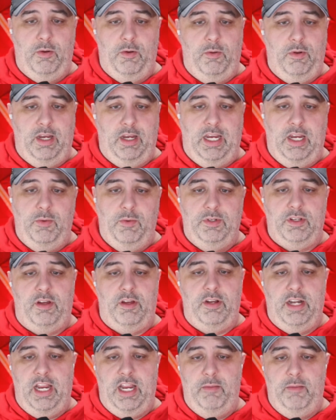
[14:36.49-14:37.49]
He was
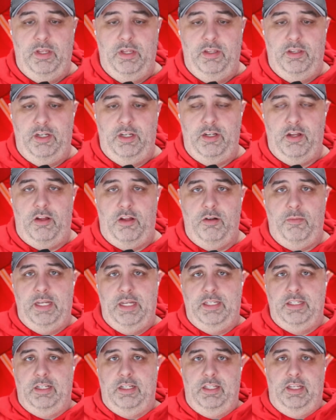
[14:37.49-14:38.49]
on an $8 million,
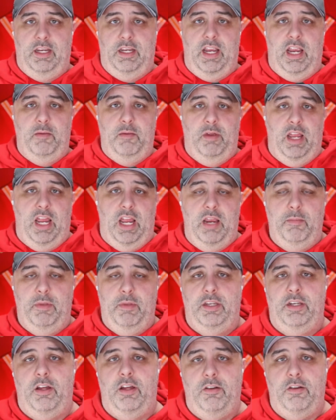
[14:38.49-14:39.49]
basically $8
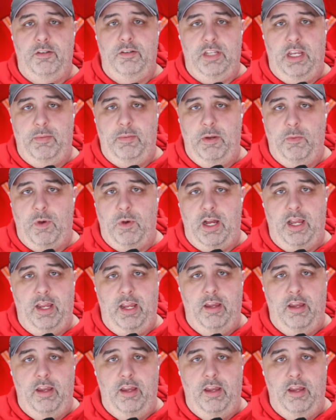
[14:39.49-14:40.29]
million APY